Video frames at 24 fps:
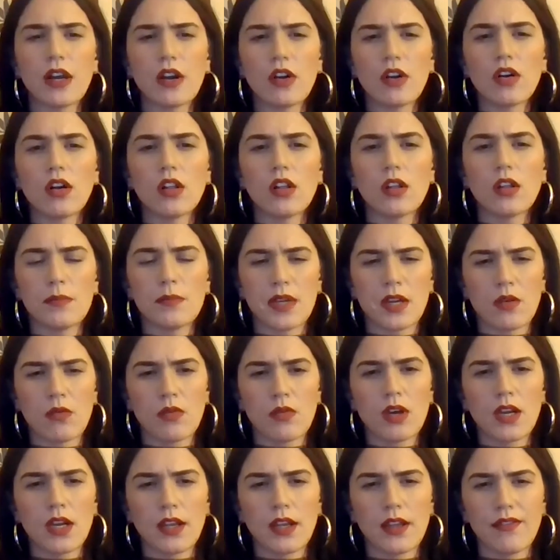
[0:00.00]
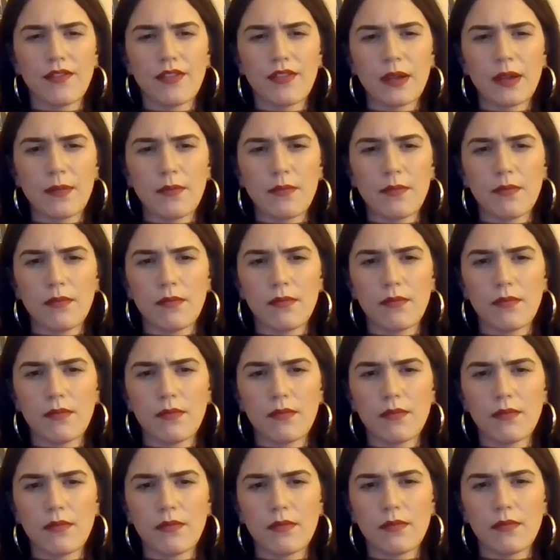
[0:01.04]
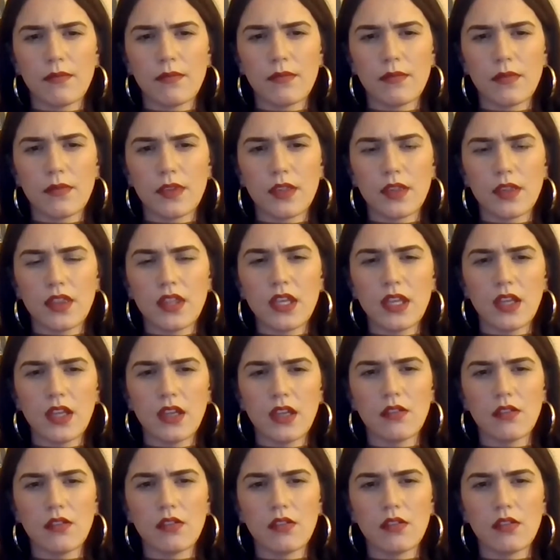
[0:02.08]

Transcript: for alcohol and marijuana, if I'm thinking.